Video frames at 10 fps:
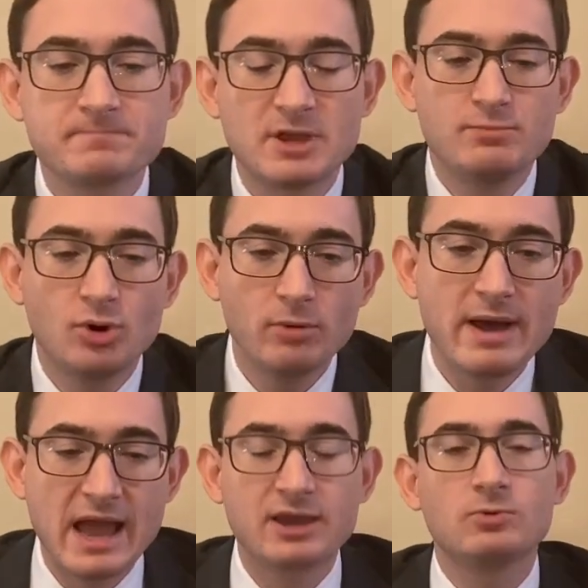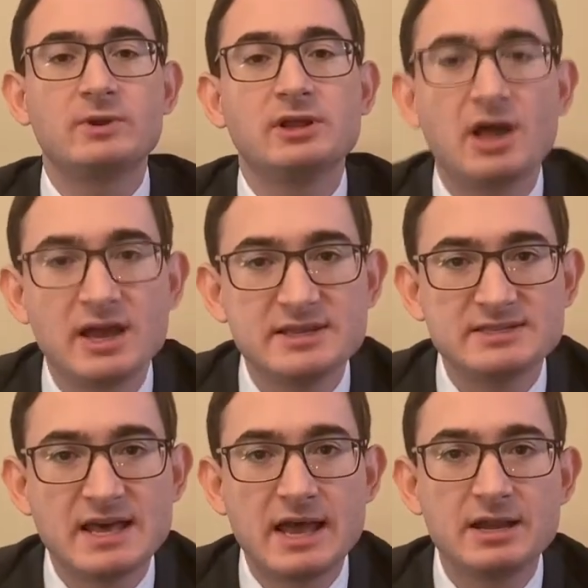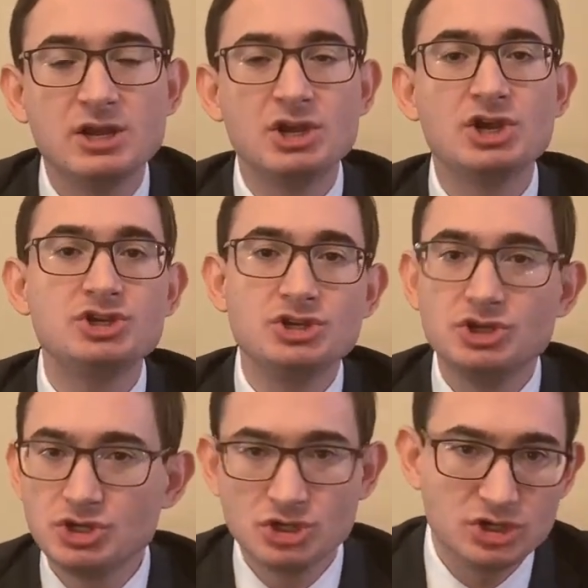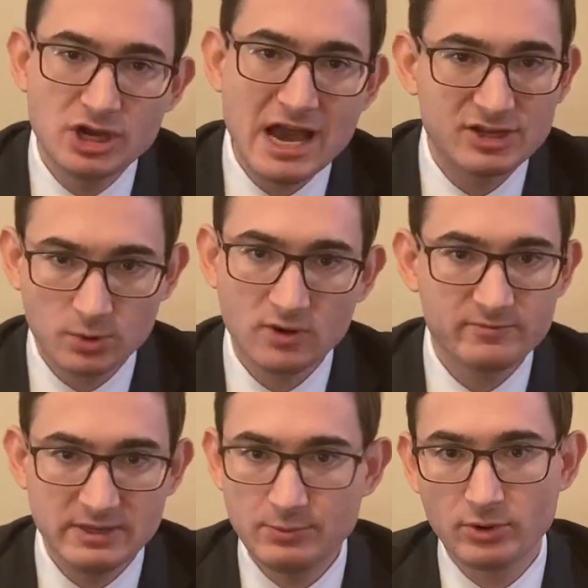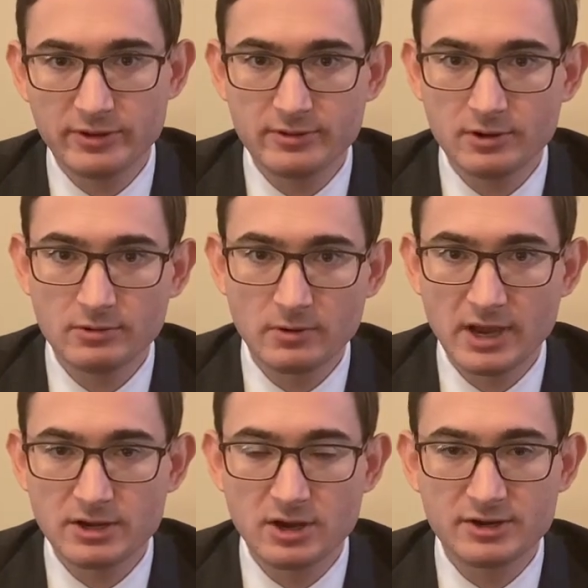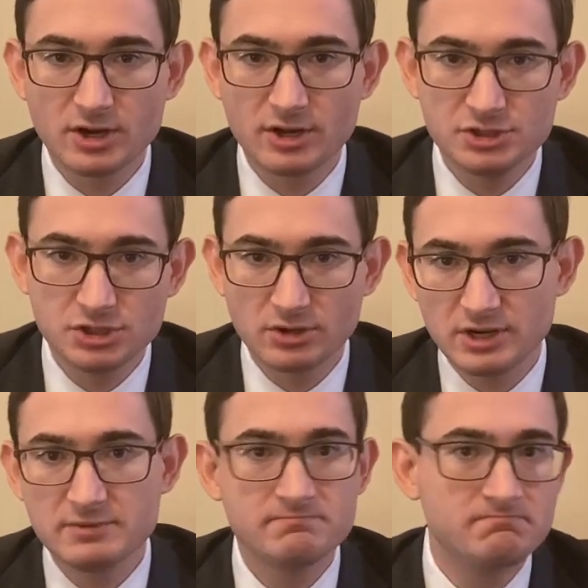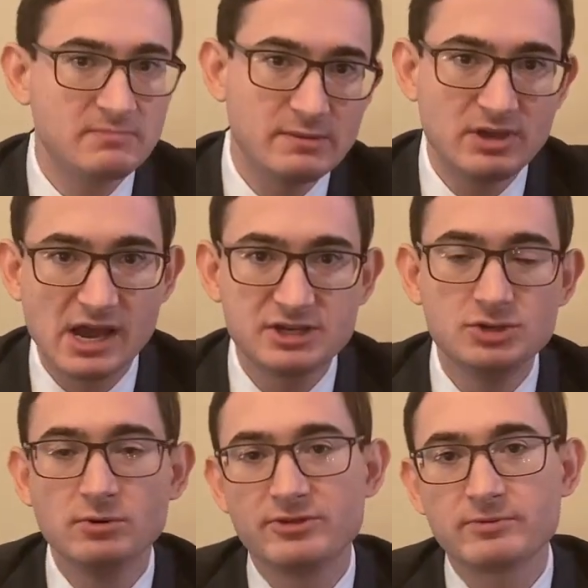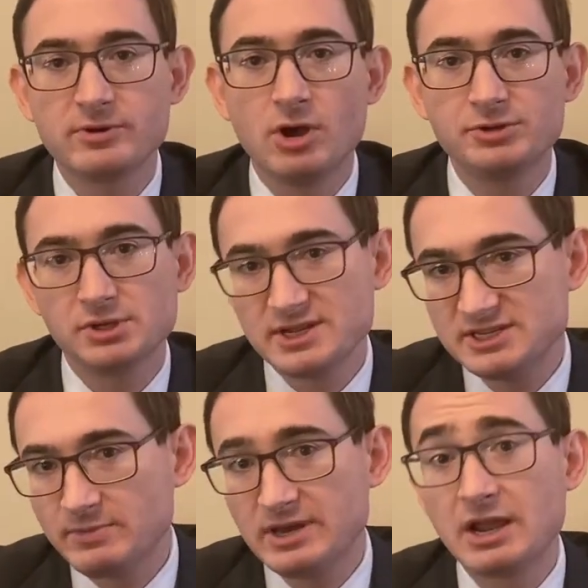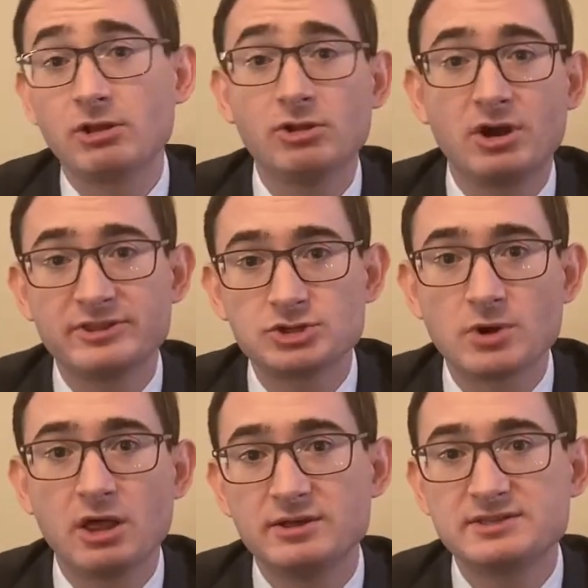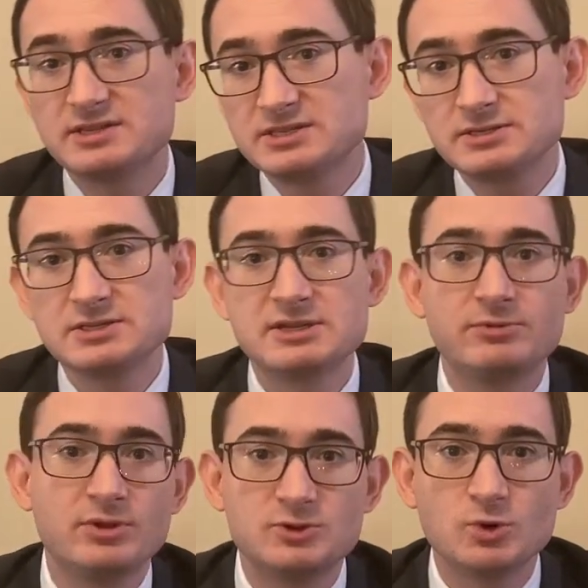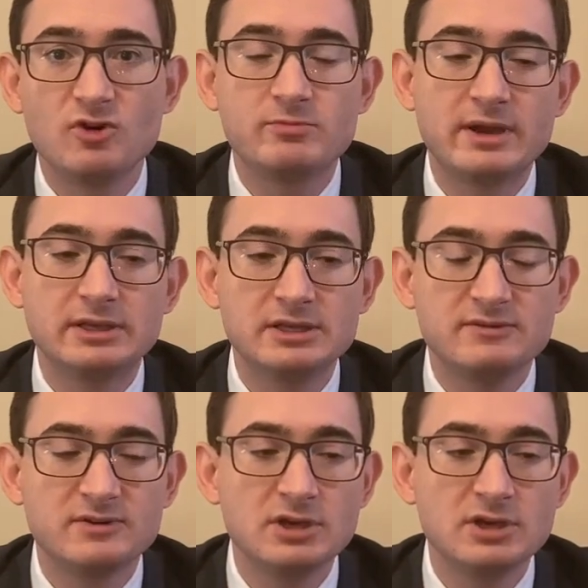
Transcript: pull back and realize that you got 12 people in there, right, on a jury. Maybe you got 2 or 3 alternates, depending how long the trial is, because some of those 12 might leave.